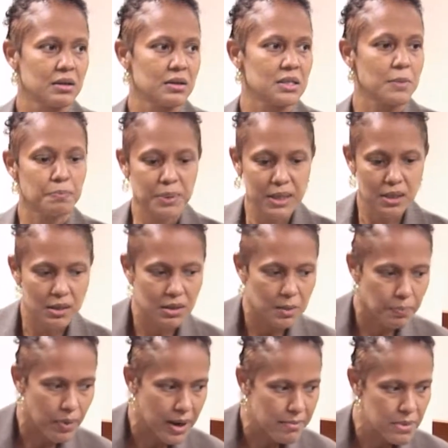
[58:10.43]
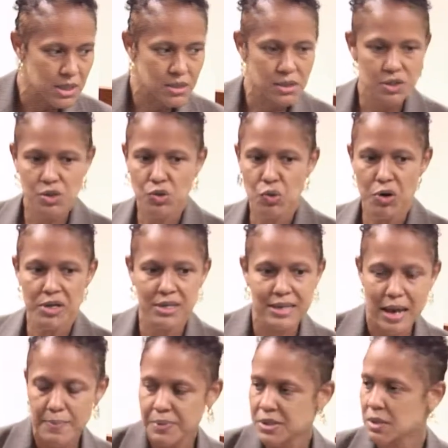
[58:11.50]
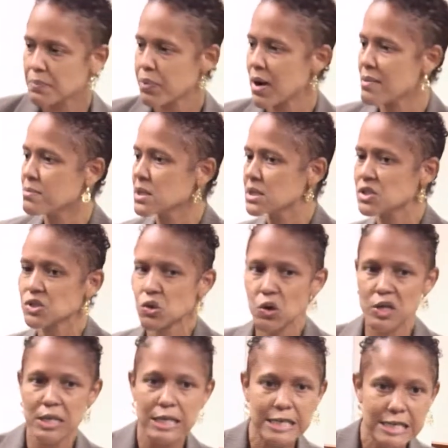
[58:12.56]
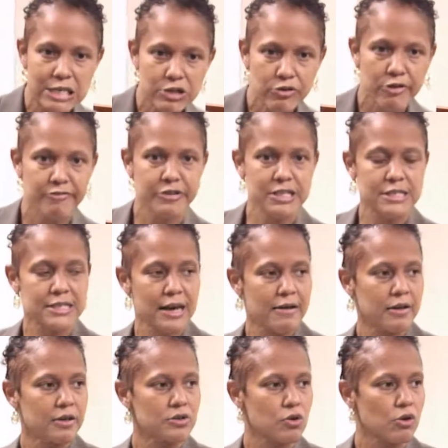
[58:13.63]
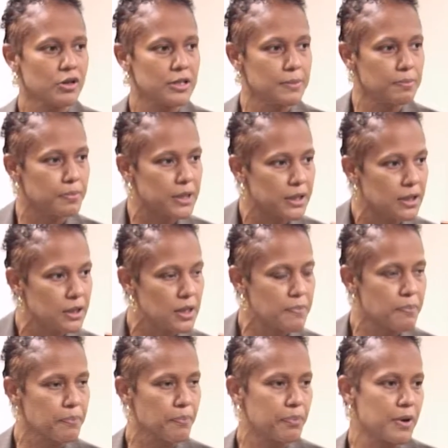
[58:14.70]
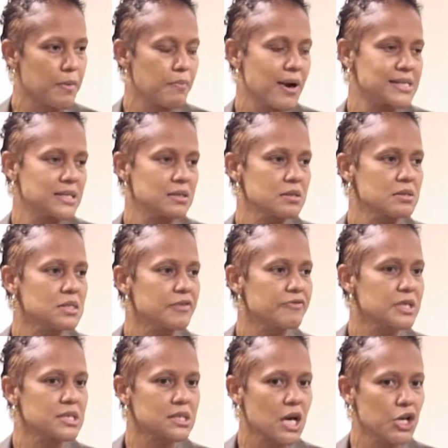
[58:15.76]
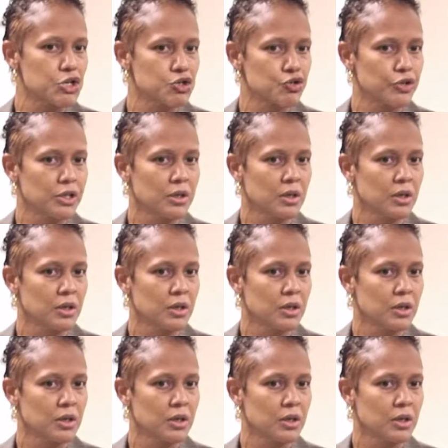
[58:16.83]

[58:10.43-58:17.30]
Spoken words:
to being the Prime Minister or the Deputy Prime Minister or the leader of the Senate or the President of this country.